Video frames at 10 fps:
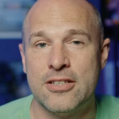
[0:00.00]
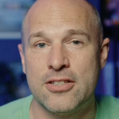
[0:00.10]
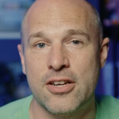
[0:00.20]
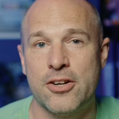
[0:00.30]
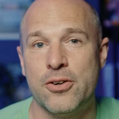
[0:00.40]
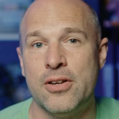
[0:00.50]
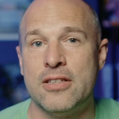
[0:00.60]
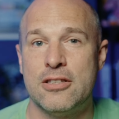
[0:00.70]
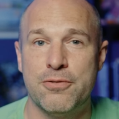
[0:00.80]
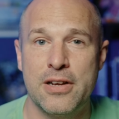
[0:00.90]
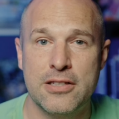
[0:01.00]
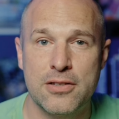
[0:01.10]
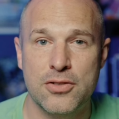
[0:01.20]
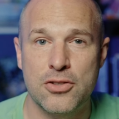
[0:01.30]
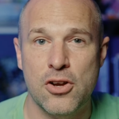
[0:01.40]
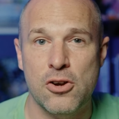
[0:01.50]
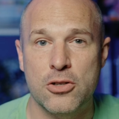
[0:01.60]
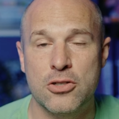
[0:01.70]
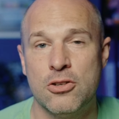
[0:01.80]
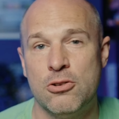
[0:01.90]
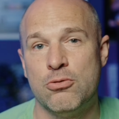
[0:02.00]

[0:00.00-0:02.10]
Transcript: So defensive stocks,